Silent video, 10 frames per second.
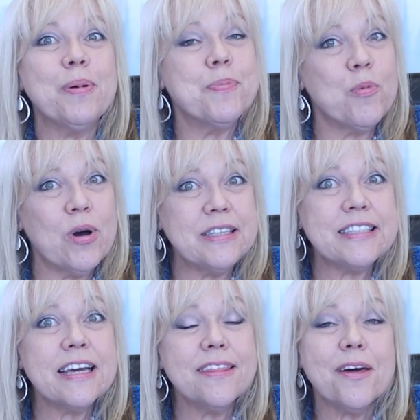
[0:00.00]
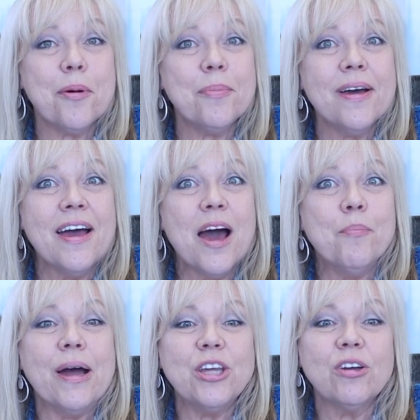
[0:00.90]
people want to see them,
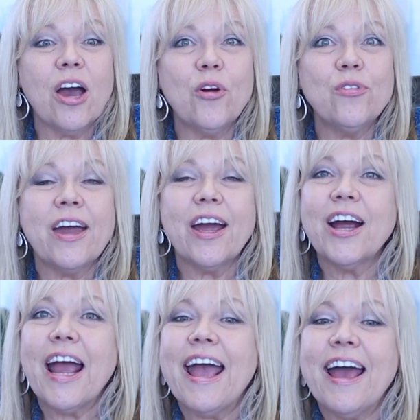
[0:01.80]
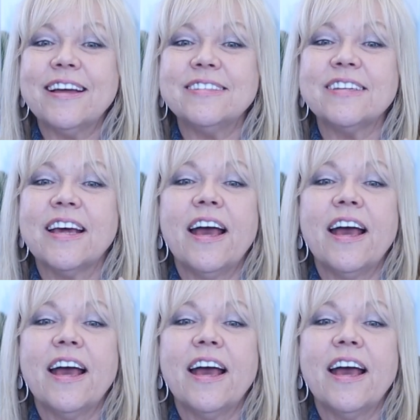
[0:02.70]
but you go there and